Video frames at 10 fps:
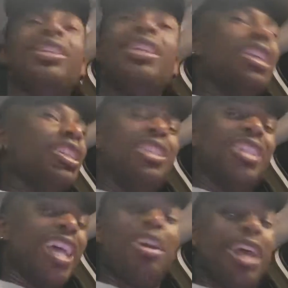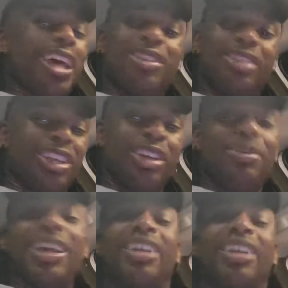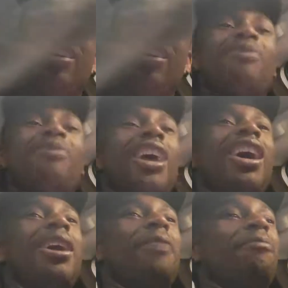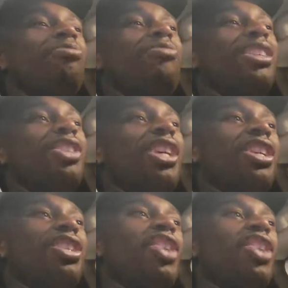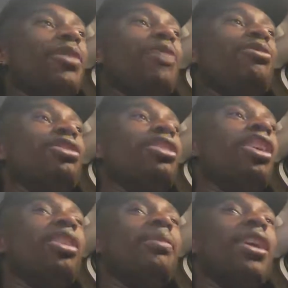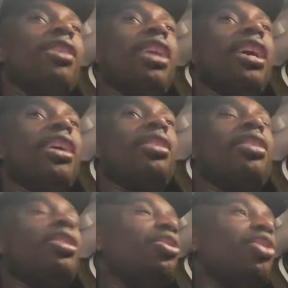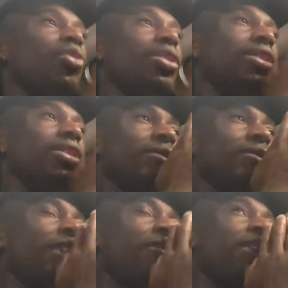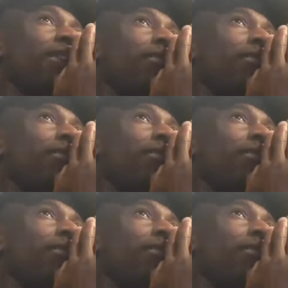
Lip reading: didn't say that, Skip. Like, Shannon Sharp, he was just talking about, like, or was it? I forgot who